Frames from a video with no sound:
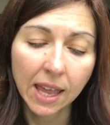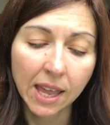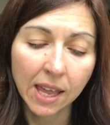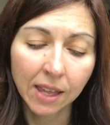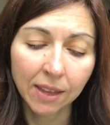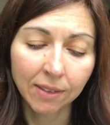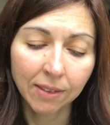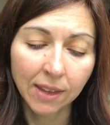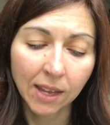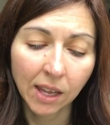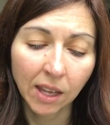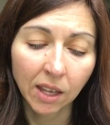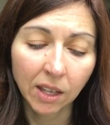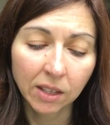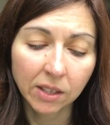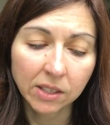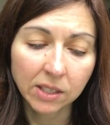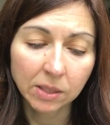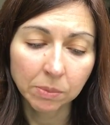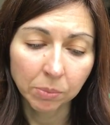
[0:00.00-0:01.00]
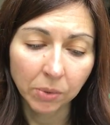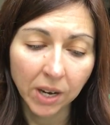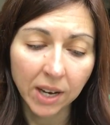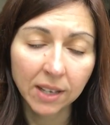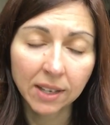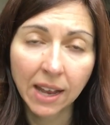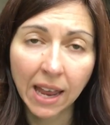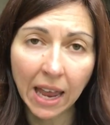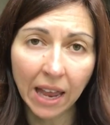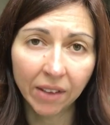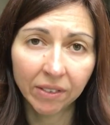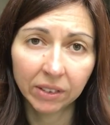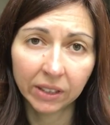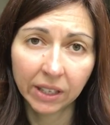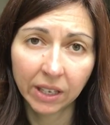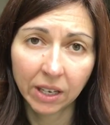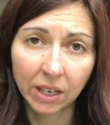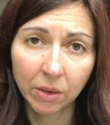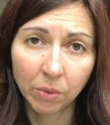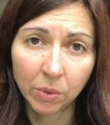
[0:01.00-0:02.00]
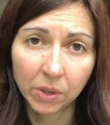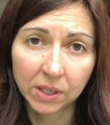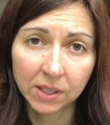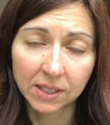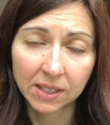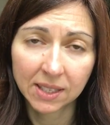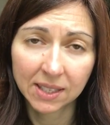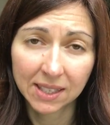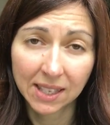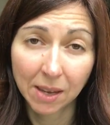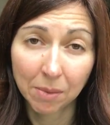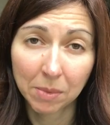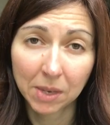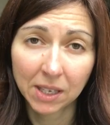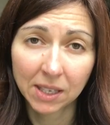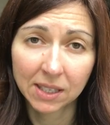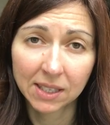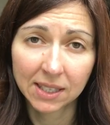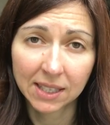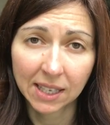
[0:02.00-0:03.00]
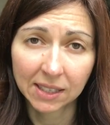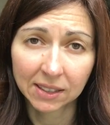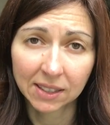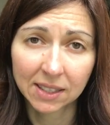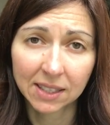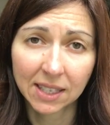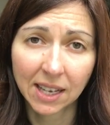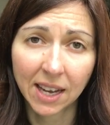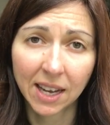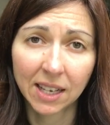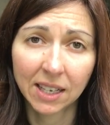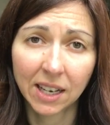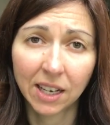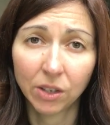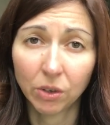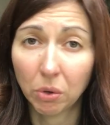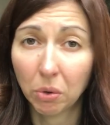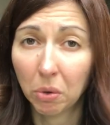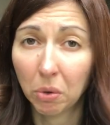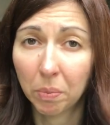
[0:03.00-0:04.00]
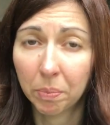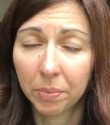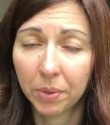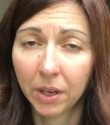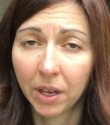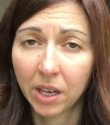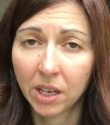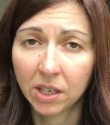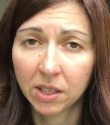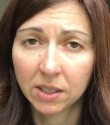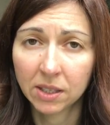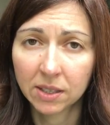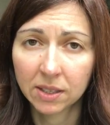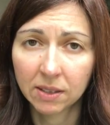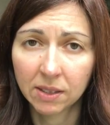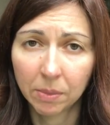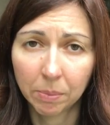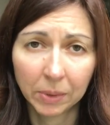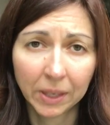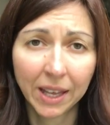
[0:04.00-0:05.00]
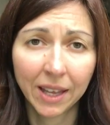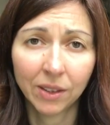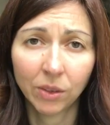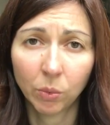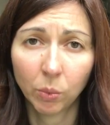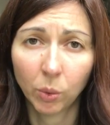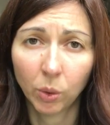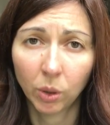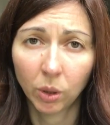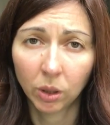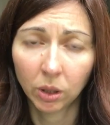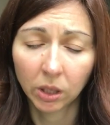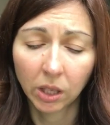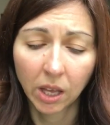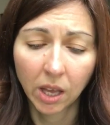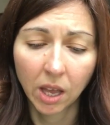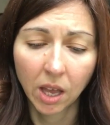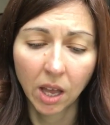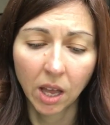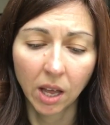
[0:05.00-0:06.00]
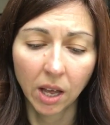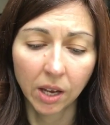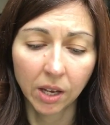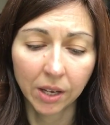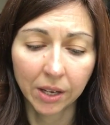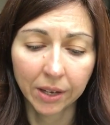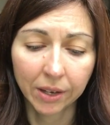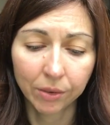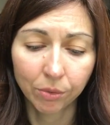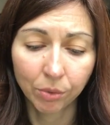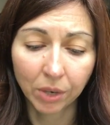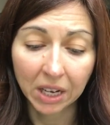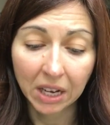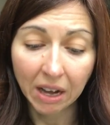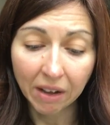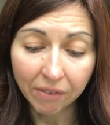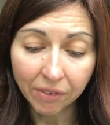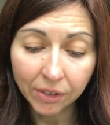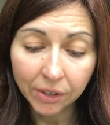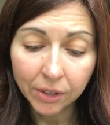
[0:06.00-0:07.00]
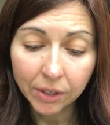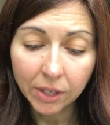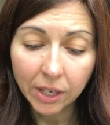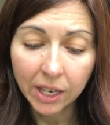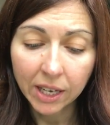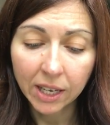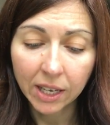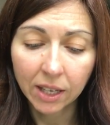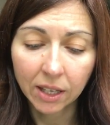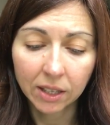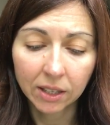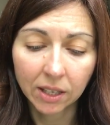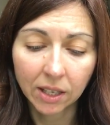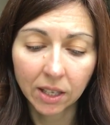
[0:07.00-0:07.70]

and then spray it heavily with systemic insecticide and hope the plant will recover and